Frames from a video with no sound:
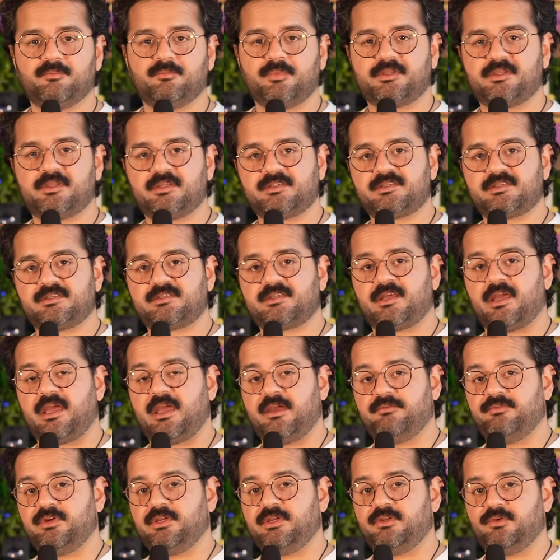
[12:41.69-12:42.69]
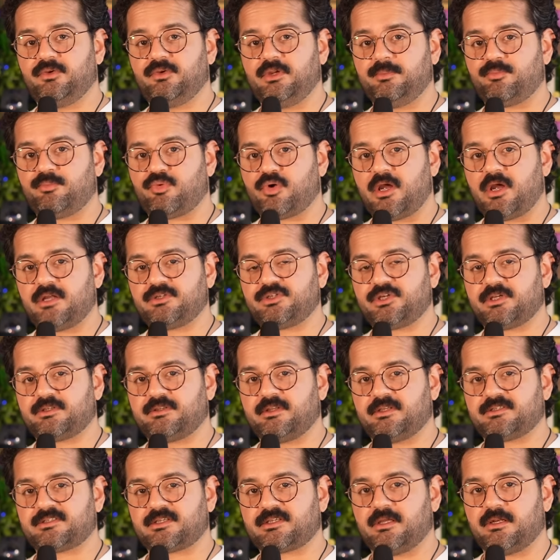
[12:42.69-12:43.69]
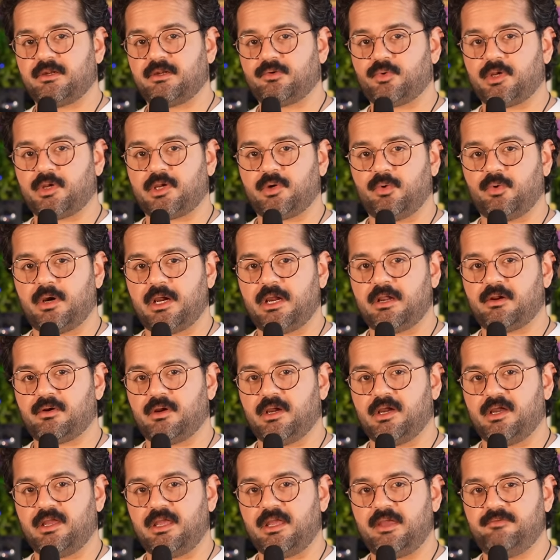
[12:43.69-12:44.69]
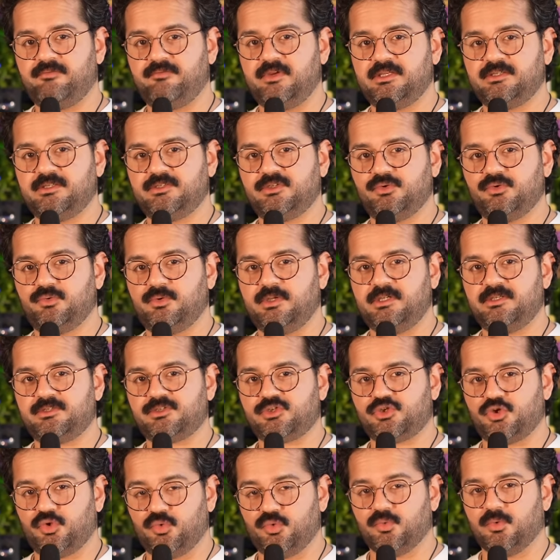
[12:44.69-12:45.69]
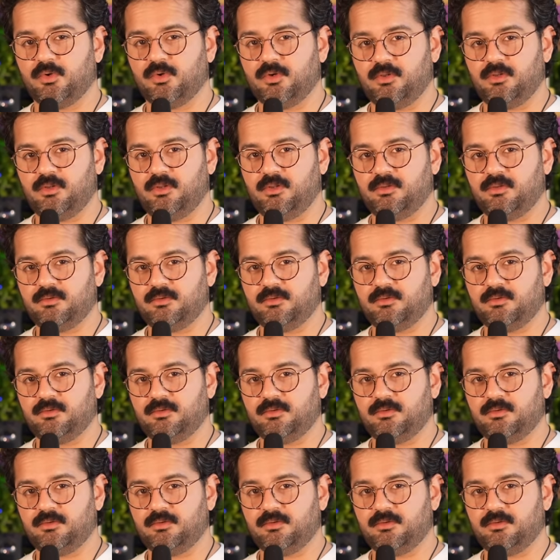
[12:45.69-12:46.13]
But this is a heavy-duty project that's gonna require a heavy-duty tool.